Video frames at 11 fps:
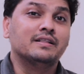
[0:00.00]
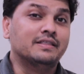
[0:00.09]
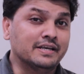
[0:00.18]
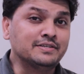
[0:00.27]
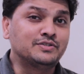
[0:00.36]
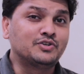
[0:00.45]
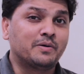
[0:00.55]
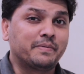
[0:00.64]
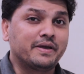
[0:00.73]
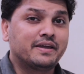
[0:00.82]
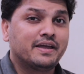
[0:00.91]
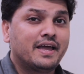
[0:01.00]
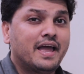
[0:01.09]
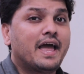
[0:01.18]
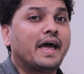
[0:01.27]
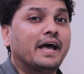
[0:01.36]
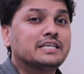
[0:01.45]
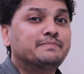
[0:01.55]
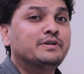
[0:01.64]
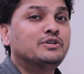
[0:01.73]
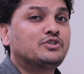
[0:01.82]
This topic has been